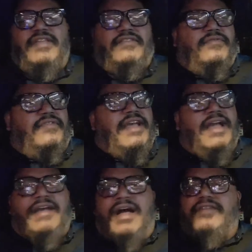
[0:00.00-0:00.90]
of you that just
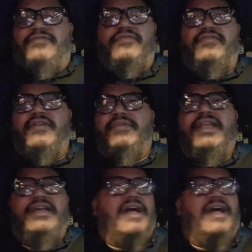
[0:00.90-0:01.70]
like I gotta do something.